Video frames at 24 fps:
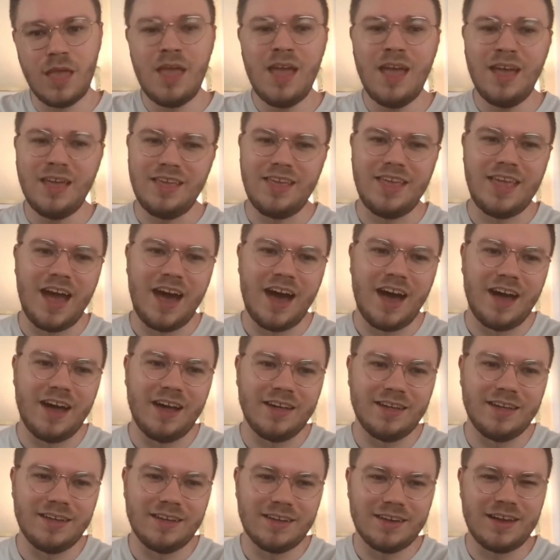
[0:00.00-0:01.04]
Yeah,
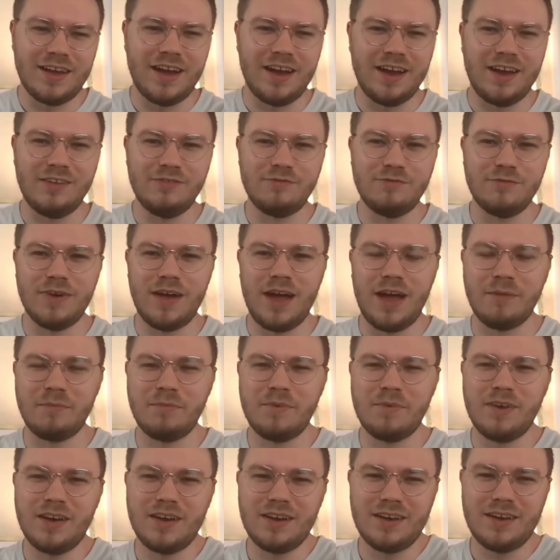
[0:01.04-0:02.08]
kind of. That's
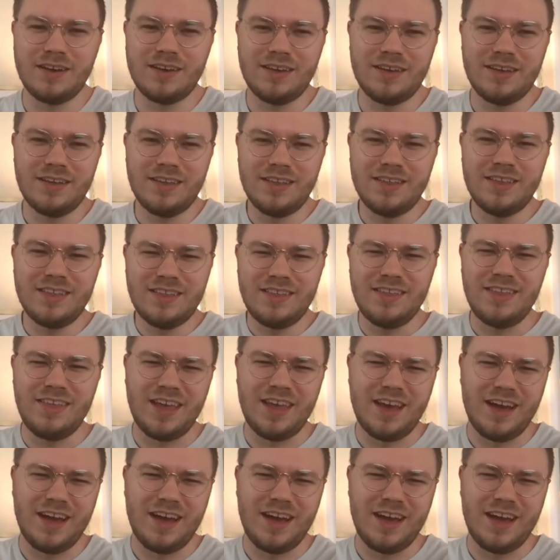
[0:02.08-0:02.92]
that's yeah.